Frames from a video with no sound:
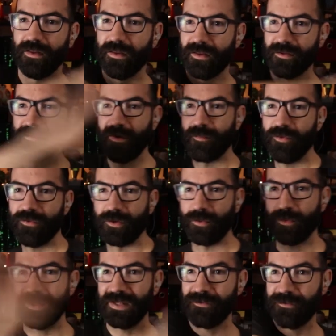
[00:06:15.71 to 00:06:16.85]
if I move it
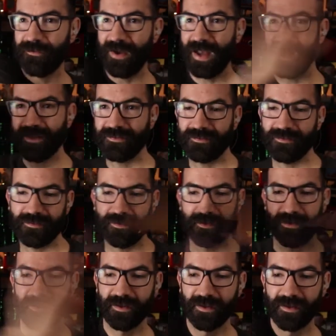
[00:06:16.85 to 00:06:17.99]
really fast,
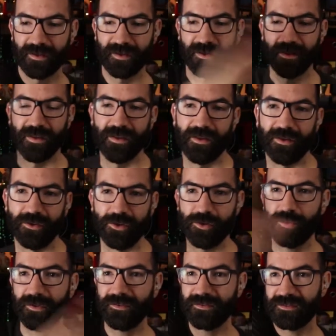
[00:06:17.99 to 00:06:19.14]
you
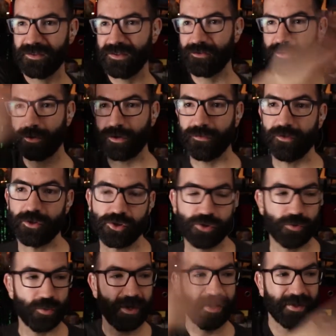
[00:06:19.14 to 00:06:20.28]
will see sort of a
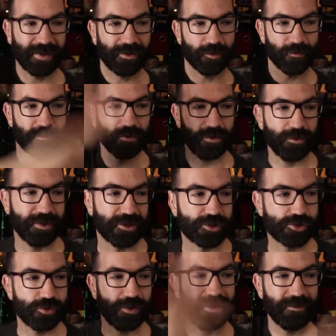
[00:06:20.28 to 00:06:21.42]
trail, like a blurry
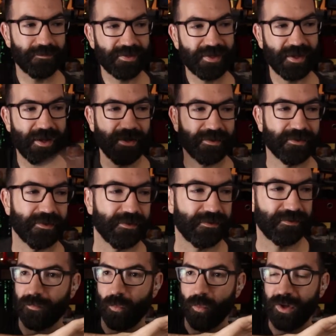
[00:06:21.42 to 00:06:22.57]
trail behind it.
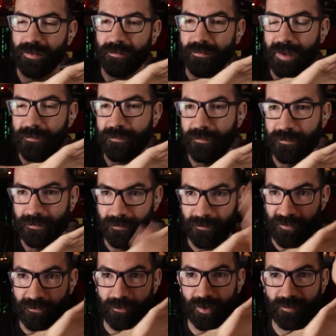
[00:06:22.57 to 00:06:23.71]
When my
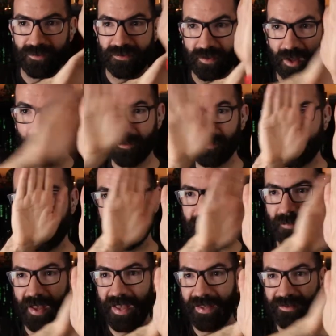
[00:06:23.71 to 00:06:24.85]
frame stops,
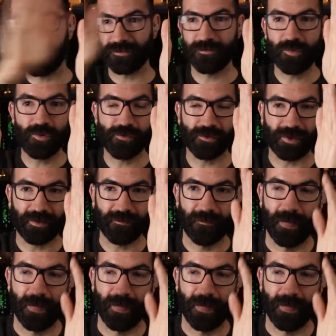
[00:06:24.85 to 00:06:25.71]
my hand is moving